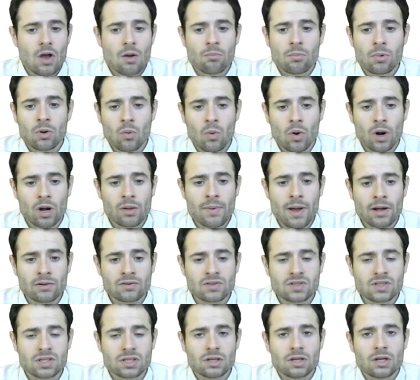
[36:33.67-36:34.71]
But what
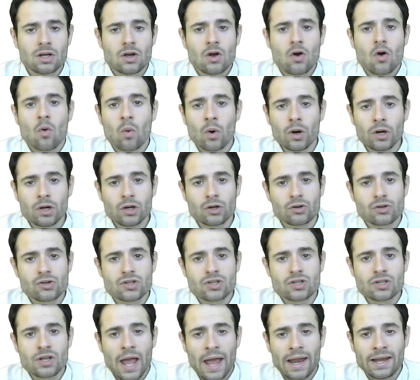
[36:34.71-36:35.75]
about
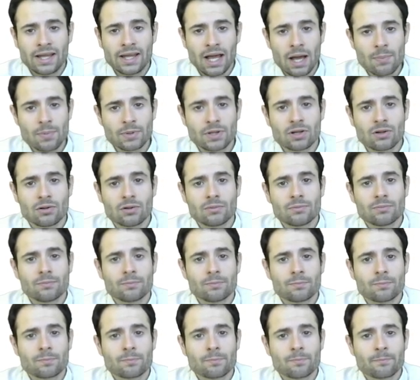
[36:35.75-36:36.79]
workers and capital?
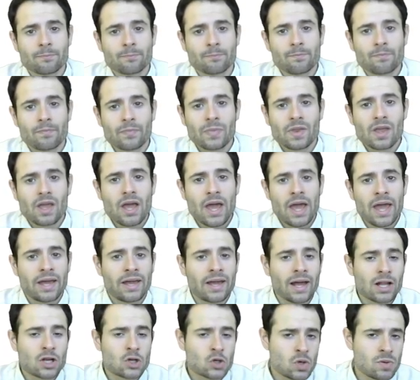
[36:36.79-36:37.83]
A
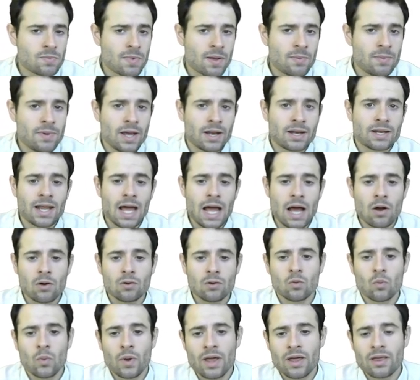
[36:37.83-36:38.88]
country might be
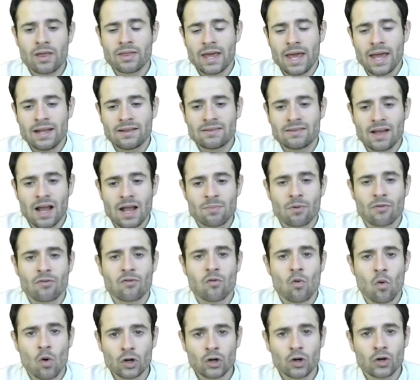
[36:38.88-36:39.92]
endowed with a type of
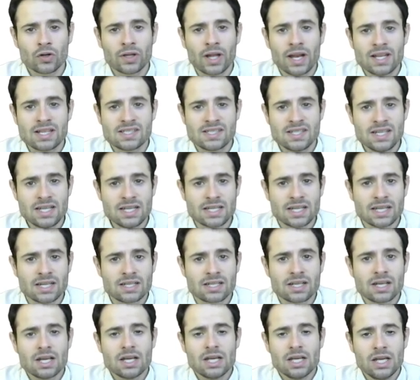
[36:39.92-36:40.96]
worker that is needed
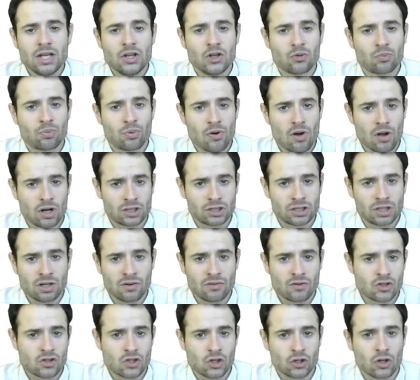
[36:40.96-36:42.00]
in the production
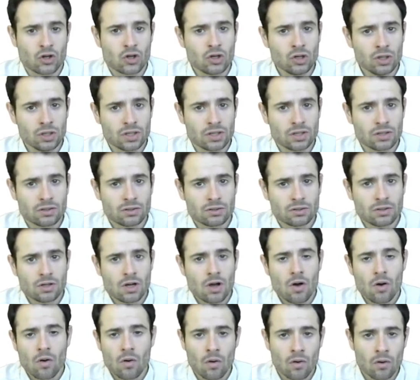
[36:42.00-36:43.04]
of a certain good,
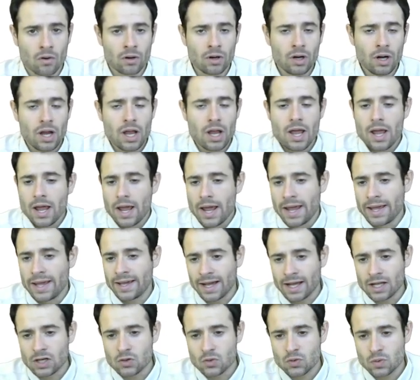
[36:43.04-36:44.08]
or a
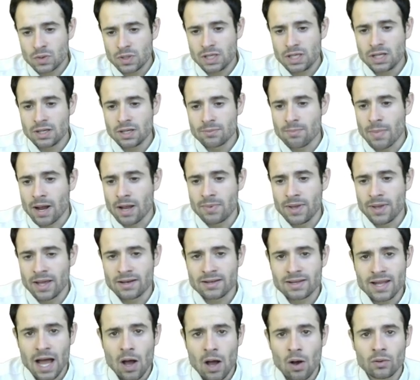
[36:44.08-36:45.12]
country might be
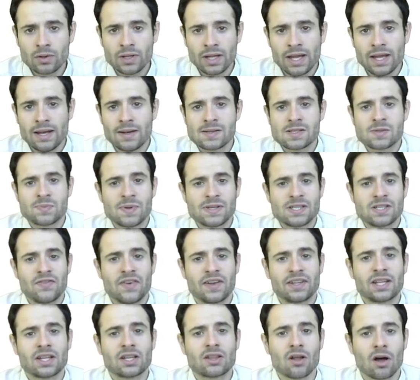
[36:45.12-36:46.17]
endowed in a
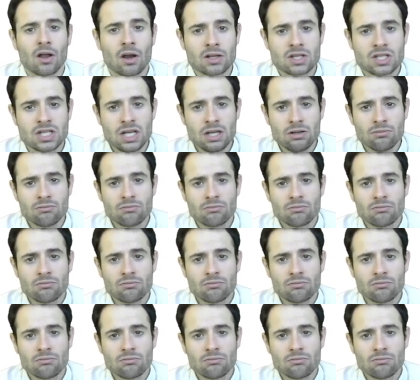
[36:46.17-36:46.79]
specific technology,